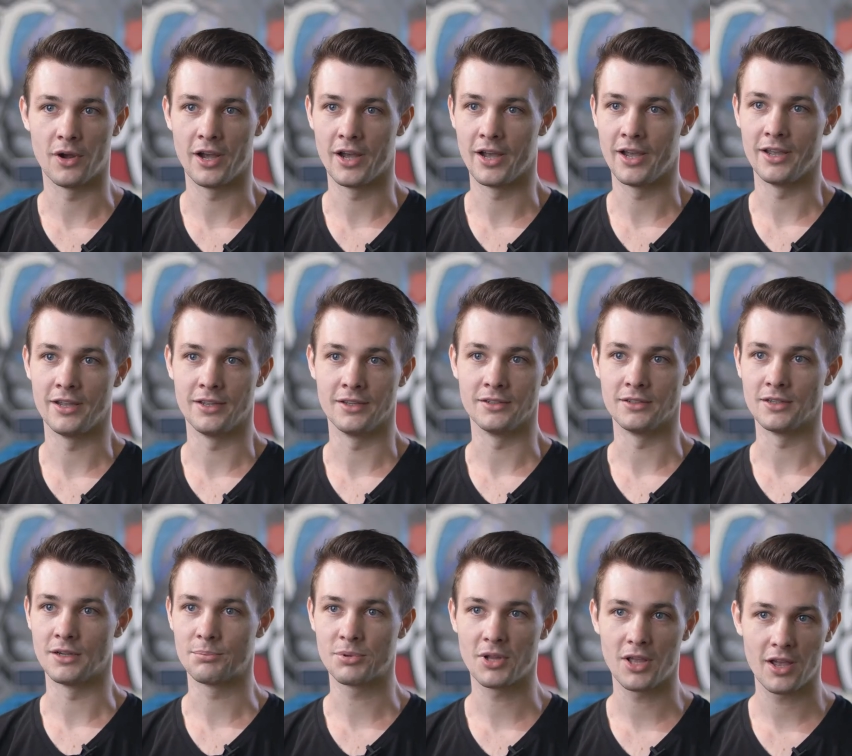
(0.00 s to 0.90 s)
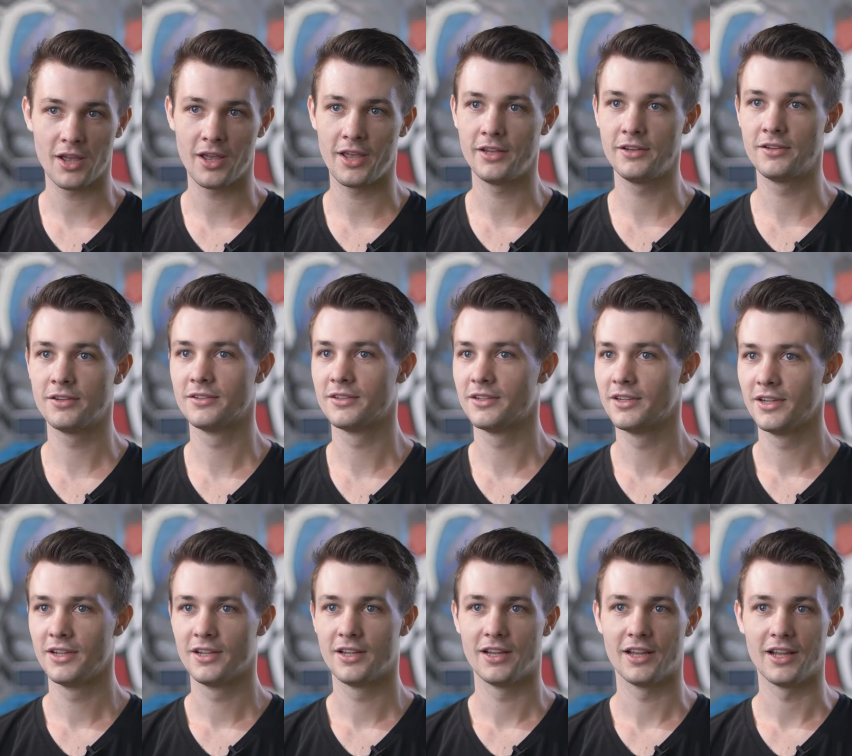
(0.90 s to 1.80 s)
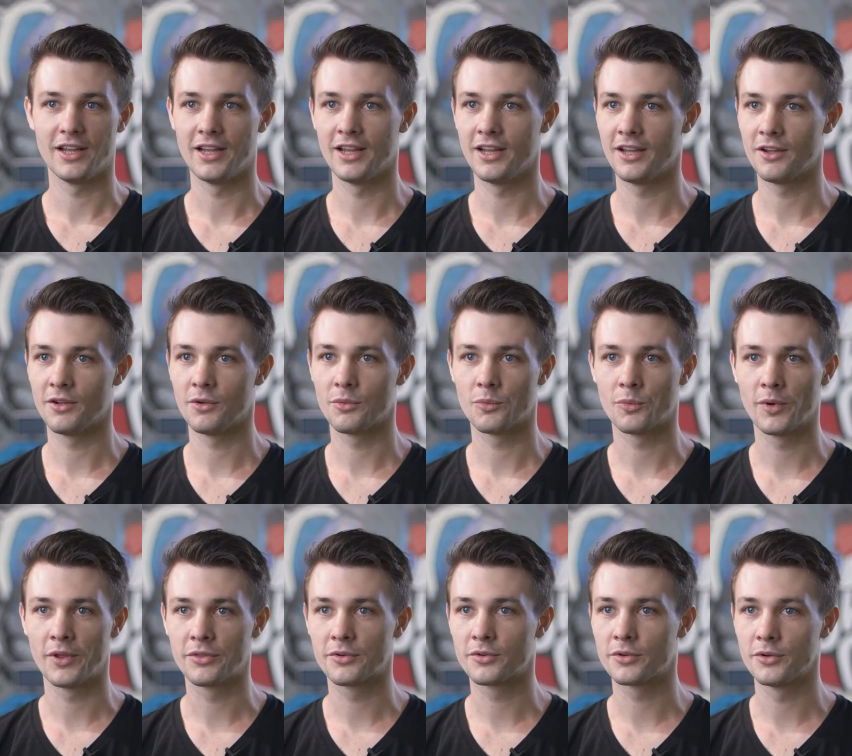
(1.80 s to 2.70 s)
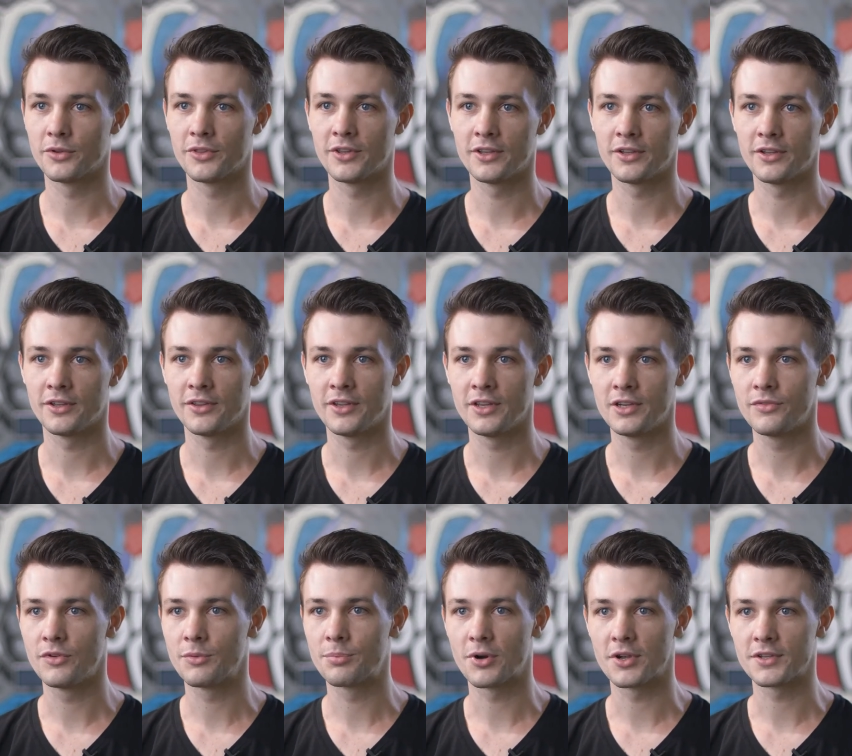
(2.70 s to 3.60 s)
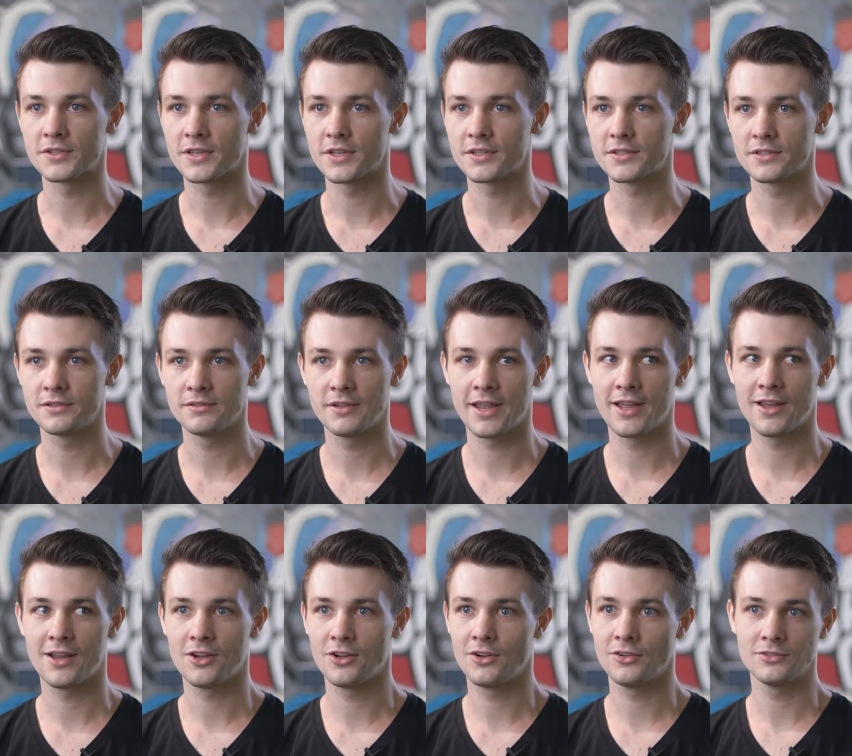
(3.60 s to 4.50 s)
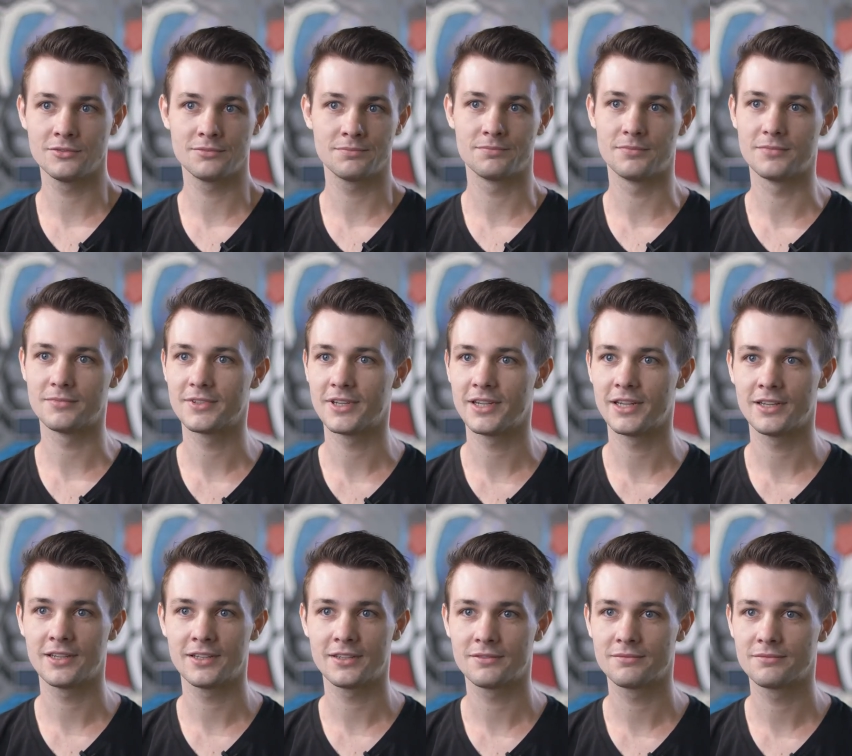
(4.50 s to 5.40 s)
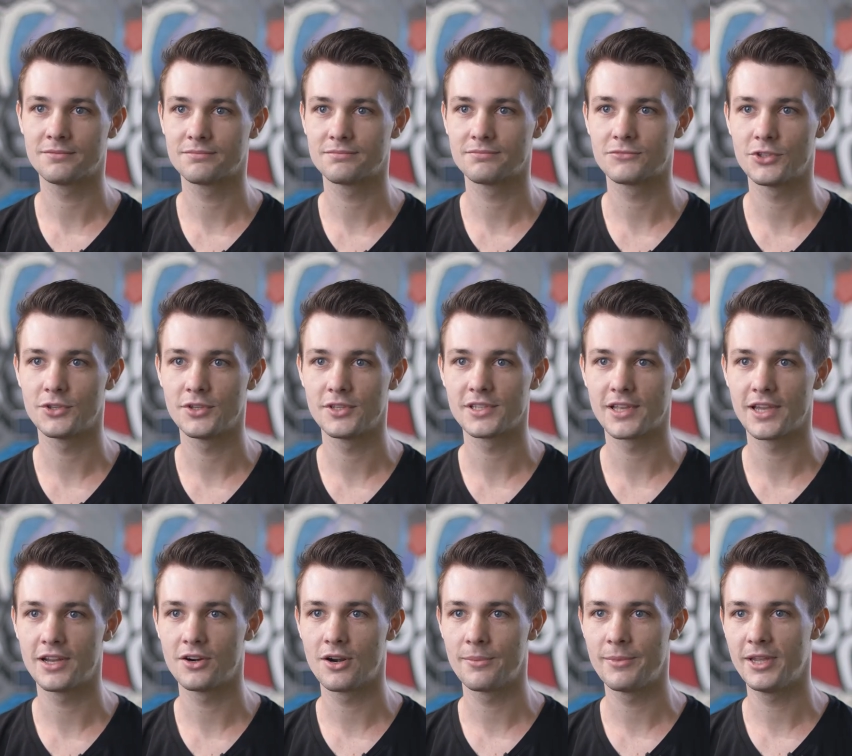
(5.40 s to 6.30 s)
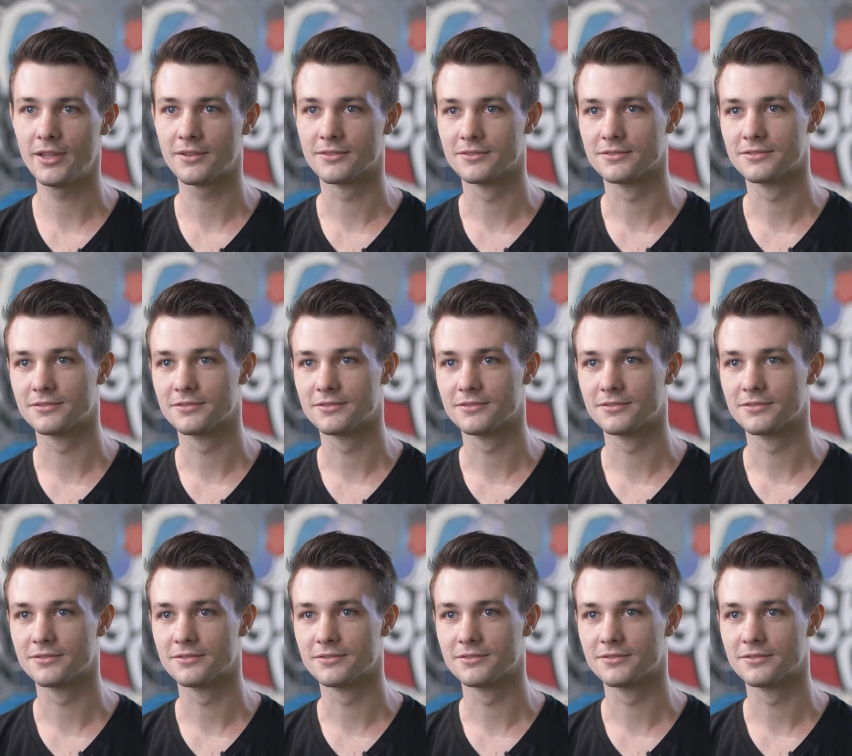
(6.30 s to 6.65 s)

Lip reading: I applied, went through the interview process, and now, 2 years later, I'm here.